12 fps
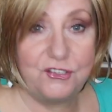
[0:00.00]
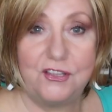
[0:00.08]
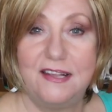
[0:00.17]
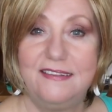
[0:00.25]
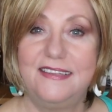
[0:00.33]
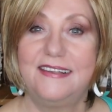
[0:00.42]

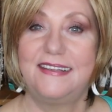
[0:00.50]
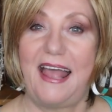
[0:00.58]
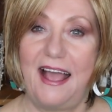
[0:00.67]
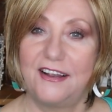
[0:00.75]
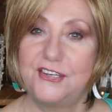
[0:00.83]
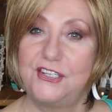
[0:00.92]
this is
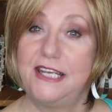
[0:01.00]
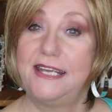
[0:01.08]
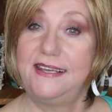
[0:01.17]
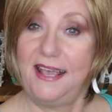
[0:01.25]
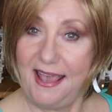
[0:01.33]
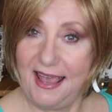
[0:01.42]
actually
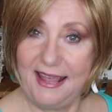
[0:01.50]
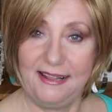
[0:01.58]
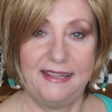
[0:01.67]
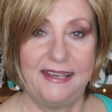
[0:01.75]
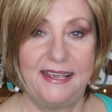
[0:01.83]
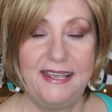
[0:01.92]

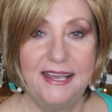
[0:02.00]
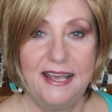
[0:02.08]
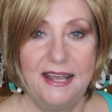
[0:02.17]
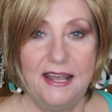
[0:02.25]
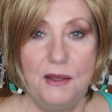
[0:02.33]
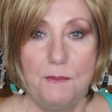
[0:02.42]
Kaylee
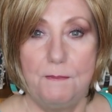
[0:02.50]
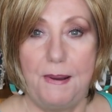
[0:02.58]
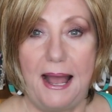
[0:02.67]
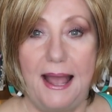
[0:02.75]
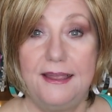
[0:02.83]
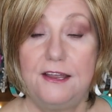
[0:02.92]

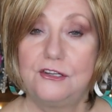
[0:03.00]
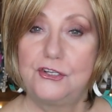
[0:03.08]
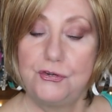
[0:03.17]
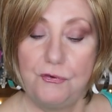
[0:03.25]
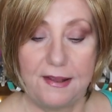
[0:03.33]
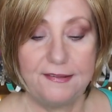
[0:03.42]
by
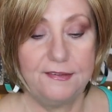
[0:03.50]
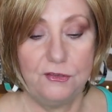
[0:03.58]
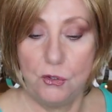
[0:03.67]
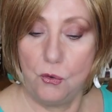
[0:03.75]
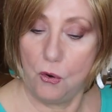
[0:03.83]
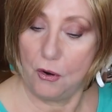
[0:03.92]
Tressa
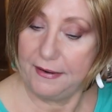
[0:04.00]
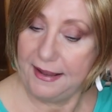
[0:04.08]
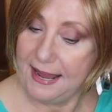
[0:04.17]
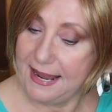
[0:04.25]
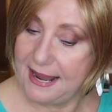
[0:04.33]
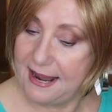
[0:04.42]

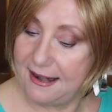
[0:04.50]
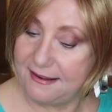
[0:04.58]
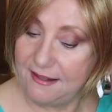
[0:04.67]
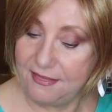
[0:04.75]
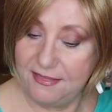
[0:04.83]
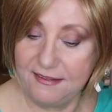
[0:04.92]

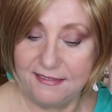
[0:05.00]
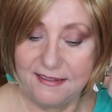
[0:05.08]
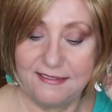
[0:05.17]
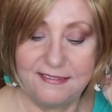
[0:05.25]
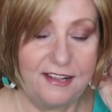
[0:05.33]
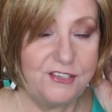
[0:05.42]
and this
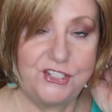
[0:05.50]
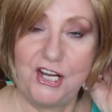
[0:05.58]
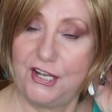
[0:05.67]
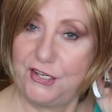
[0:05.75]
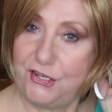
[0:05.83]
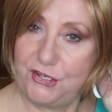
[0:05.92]
is such
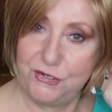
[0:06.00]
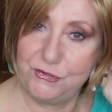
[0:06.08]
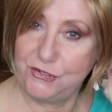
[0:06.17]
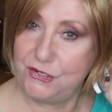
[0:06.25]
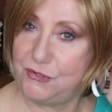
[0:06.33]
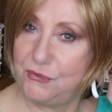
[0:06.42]
a
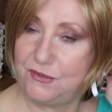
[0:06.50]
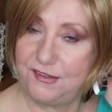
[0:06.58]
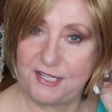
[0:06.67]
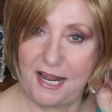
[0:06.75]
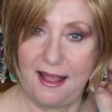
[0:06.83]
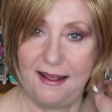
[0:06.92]
cute, cute
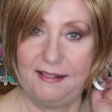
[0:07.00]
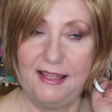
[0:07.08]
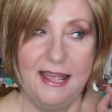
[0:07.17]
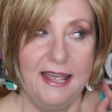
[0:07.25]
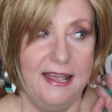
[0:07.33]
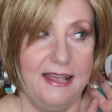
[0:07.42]
style.
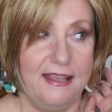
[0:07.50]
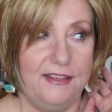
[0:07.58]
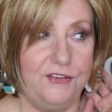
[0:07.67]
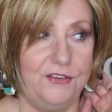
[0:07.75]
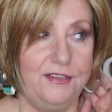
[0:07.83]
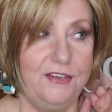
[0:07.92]

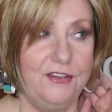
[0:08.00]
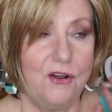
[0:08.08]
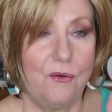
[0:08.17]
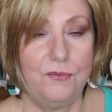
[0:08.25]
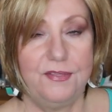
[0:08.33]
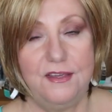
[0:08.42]
You
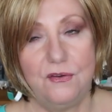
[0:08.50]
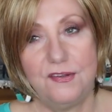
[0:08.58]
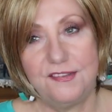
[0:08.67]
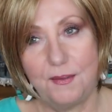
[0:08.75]
know, there's